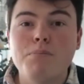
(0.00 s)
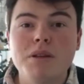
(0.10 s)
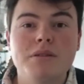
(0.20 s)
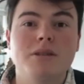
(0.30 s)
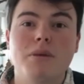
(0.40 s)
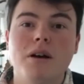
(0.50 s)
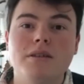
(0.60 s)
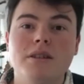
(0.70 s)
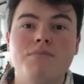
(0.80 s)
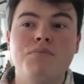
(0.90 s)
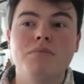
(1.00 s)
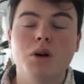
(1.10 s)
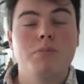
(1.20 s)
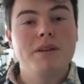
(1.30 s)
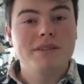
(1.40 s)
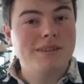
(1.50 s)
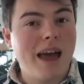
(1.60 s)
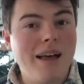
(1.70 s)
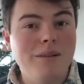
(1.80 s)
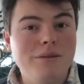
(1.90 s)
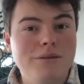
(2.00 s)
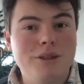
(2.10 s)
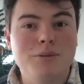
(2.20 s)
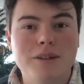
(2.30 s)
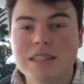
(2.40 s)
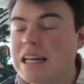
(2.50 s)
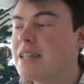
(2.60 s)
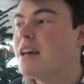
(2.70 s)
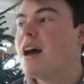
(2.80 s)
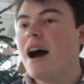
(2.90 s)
business person, or business elf, as you might say,